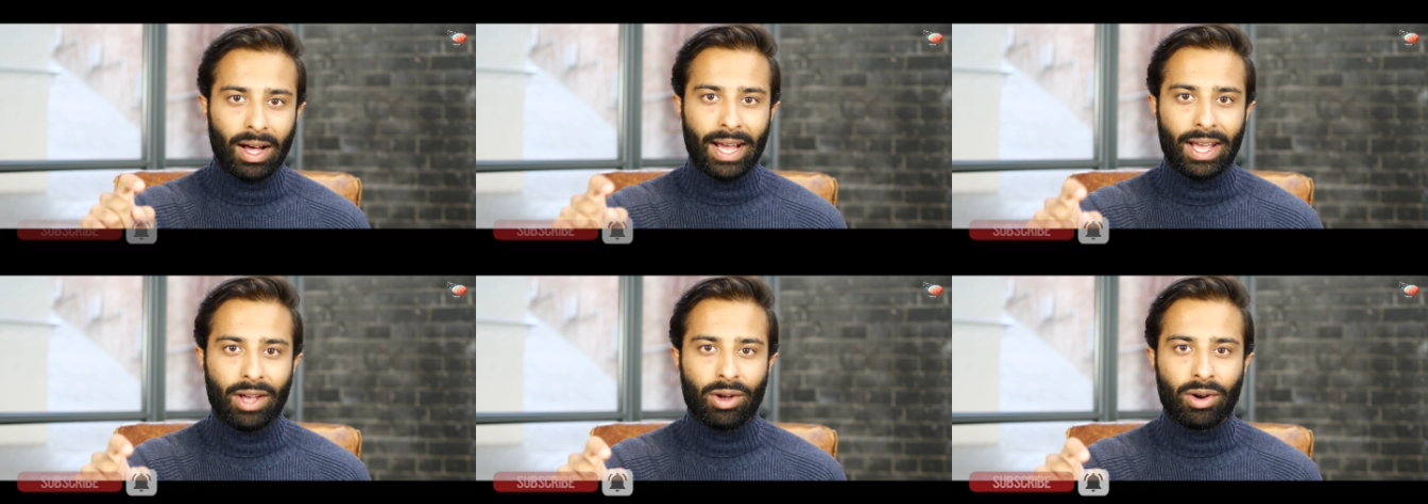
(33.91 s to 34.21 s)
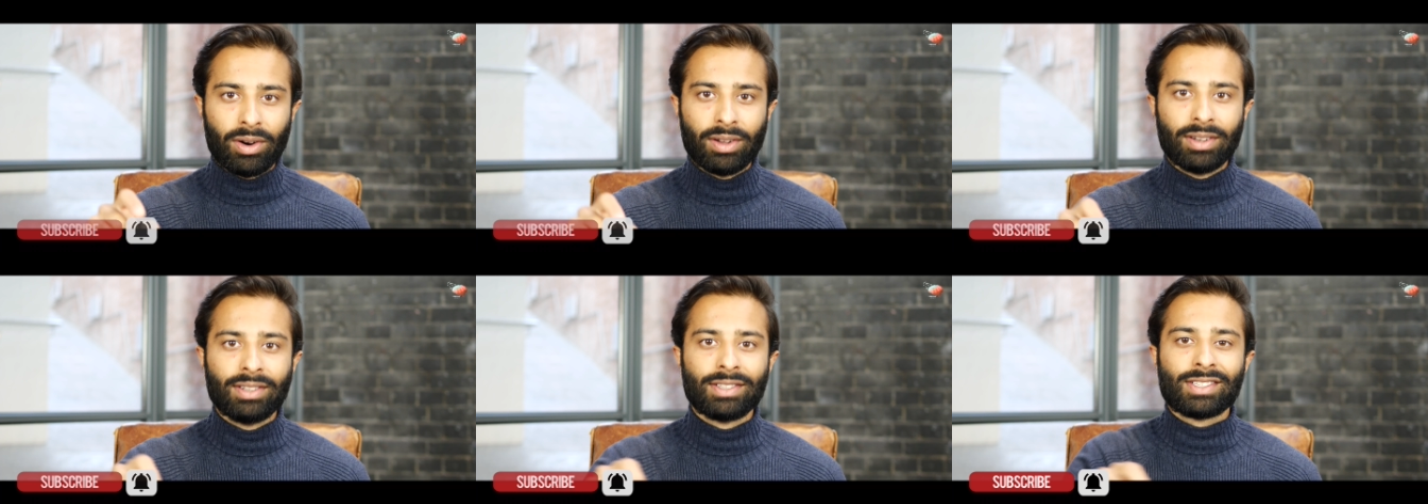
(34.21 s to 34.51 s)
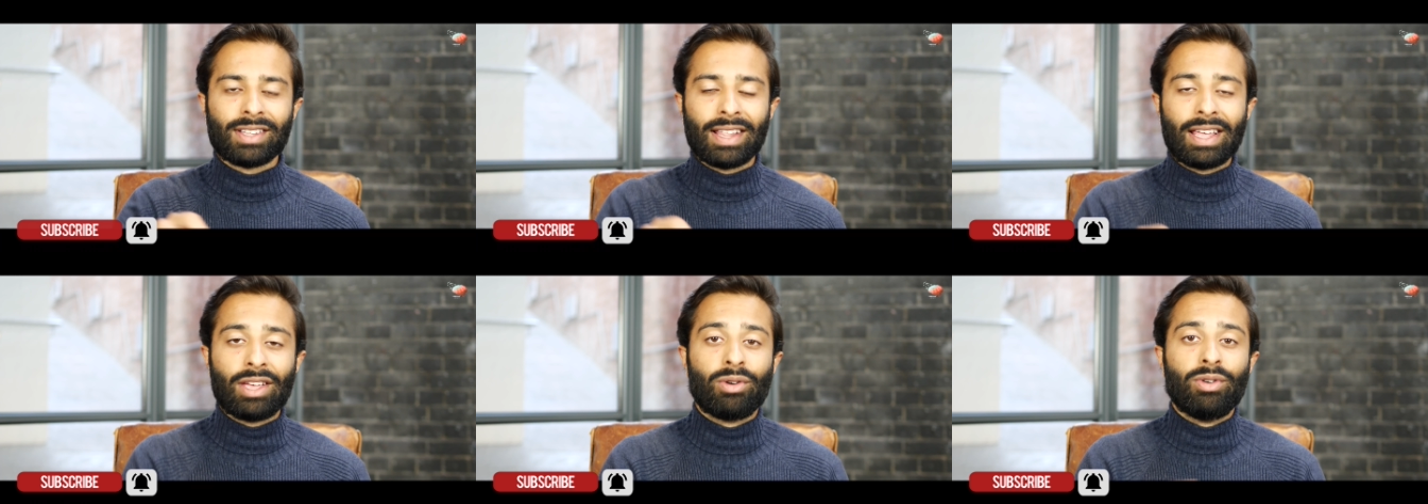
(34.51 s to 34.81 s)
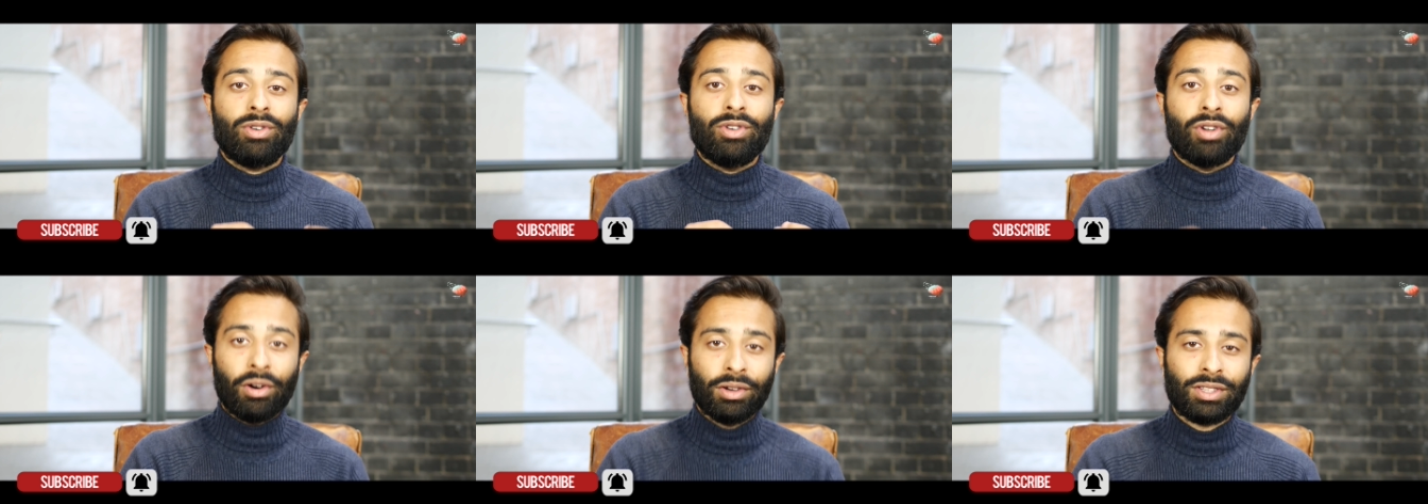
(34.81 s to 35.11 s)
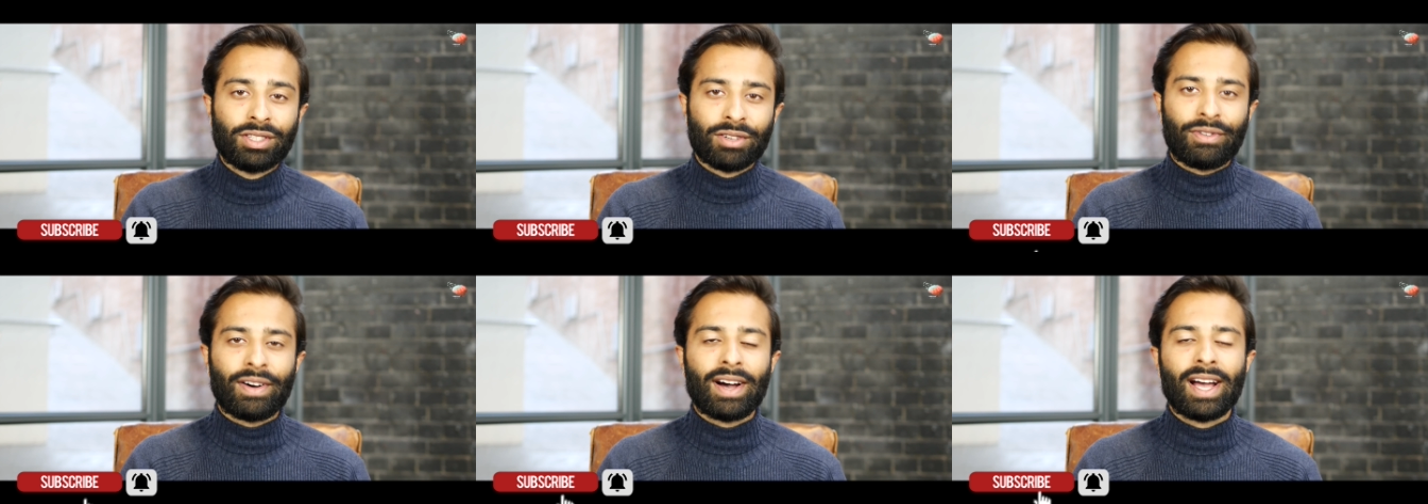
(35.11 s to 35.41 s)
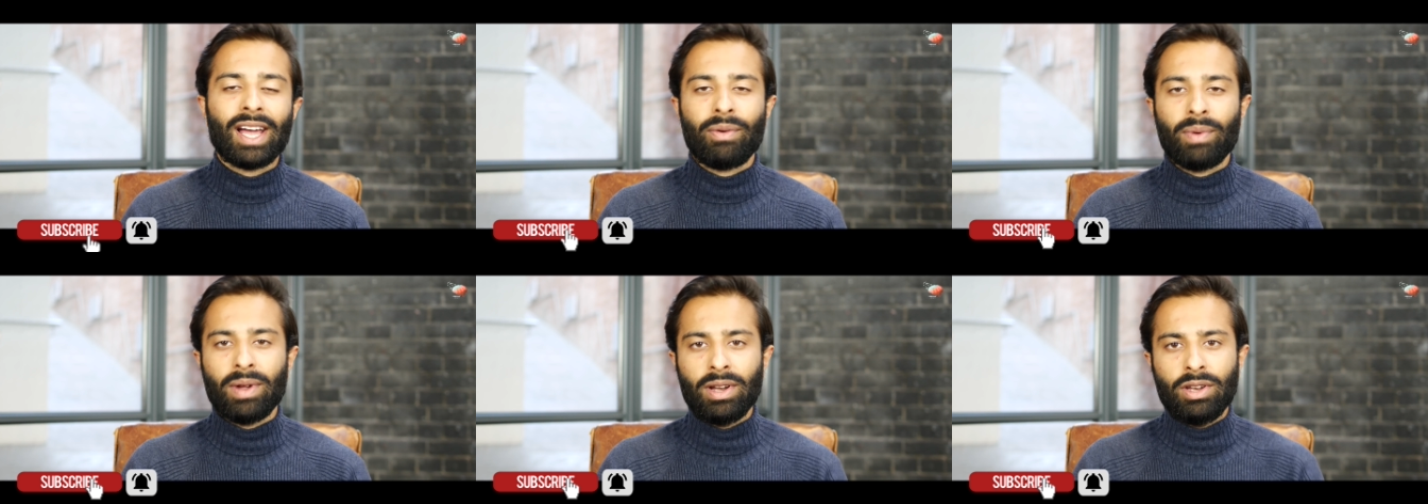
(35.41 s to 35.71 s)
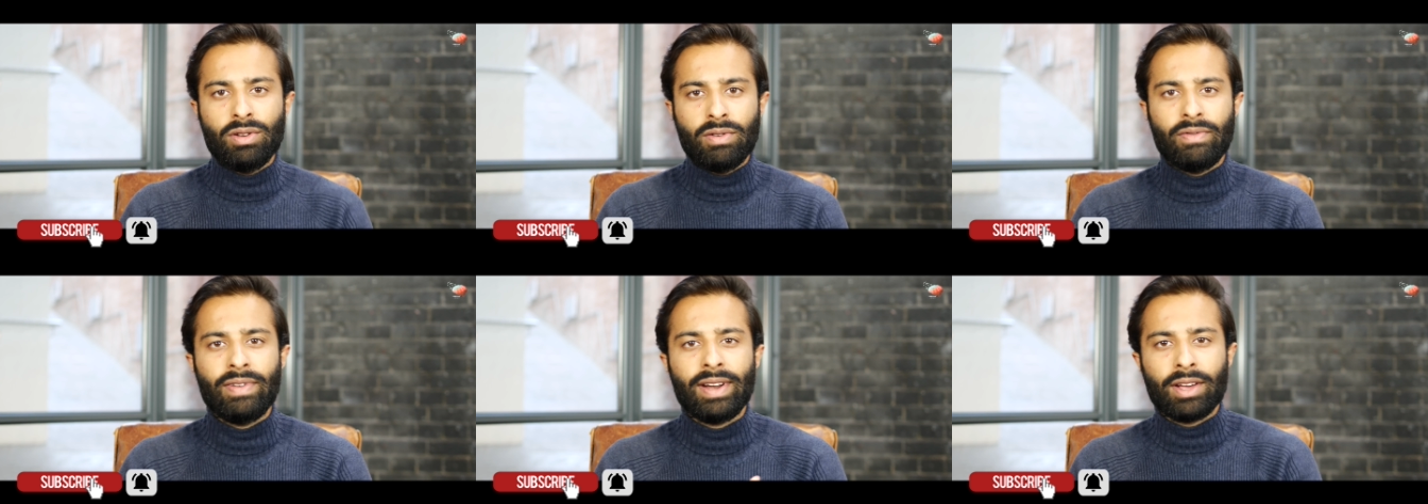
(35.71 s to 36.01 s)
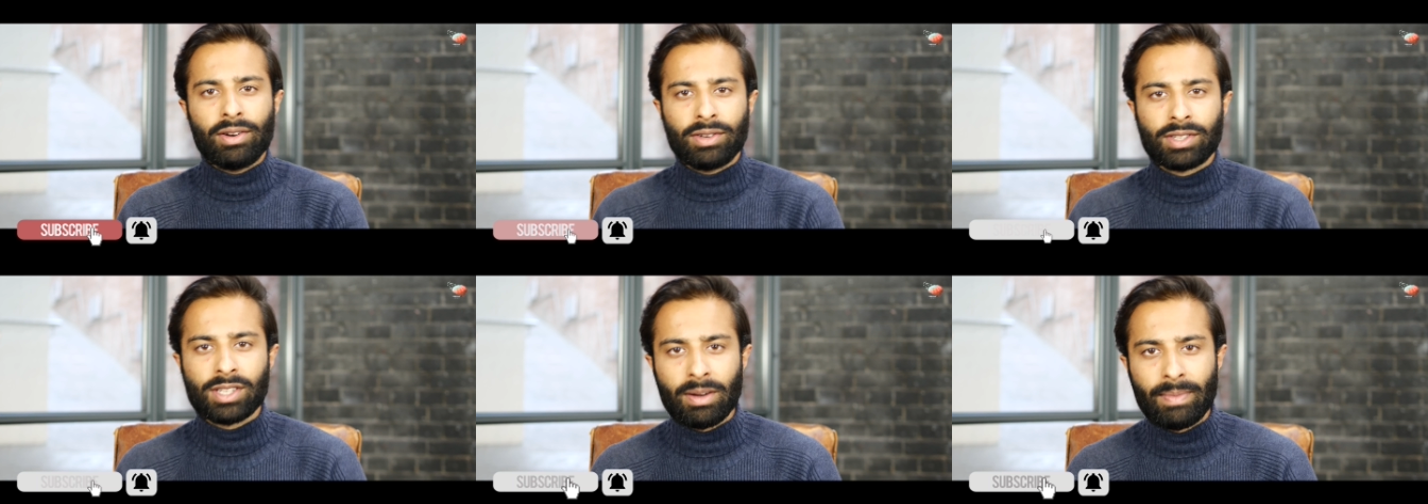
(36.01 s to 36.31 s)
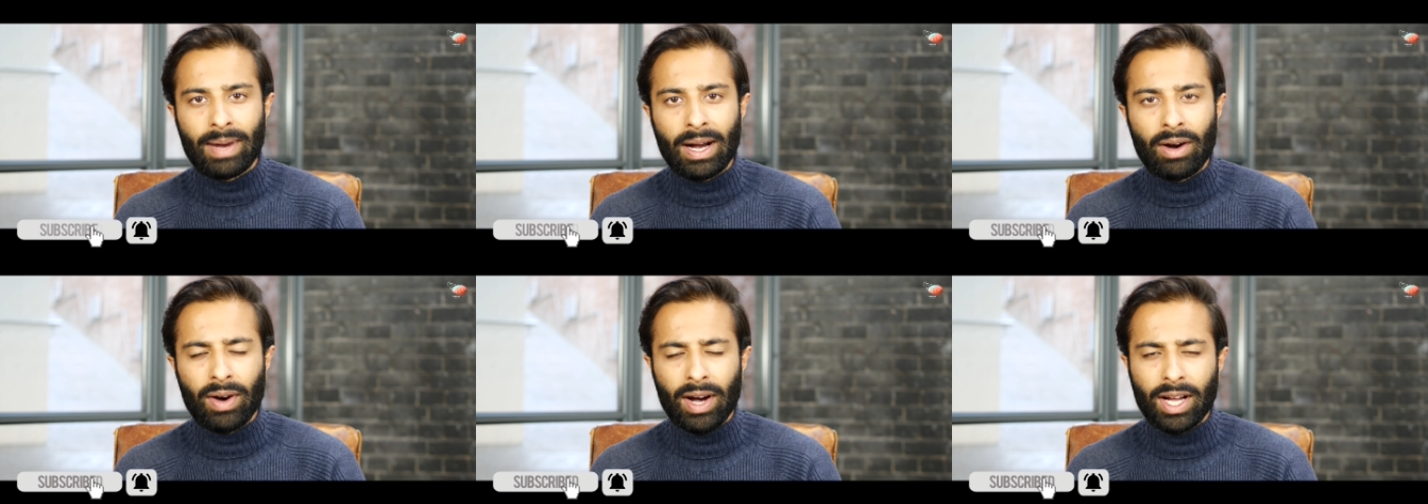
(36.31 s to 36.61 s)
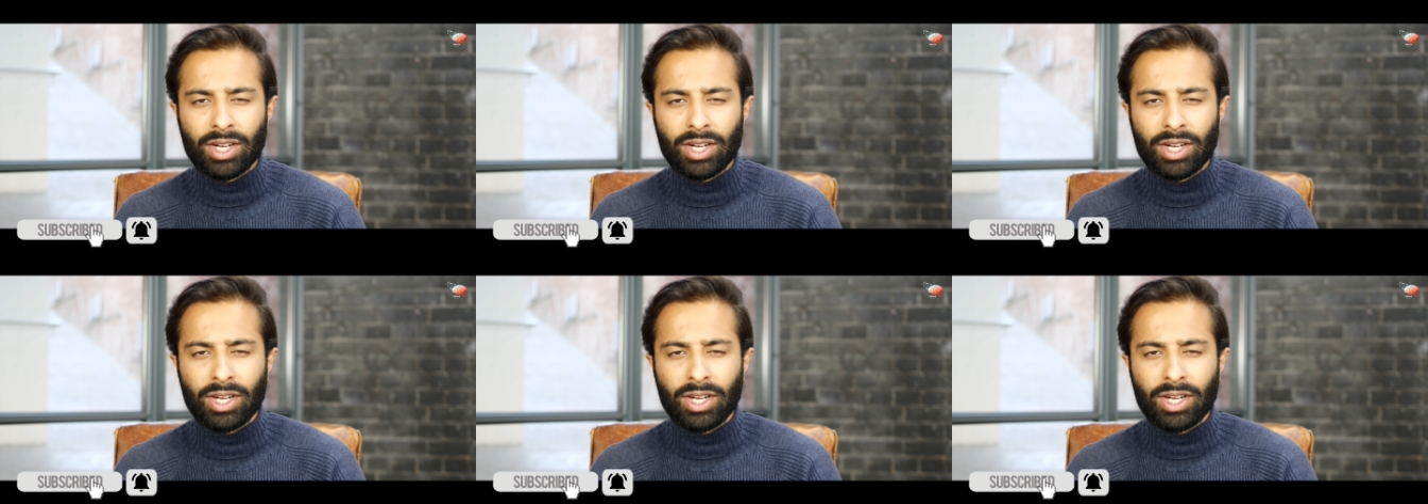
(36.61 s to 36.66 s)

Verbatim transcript: icon so that you're notified when new videos come out.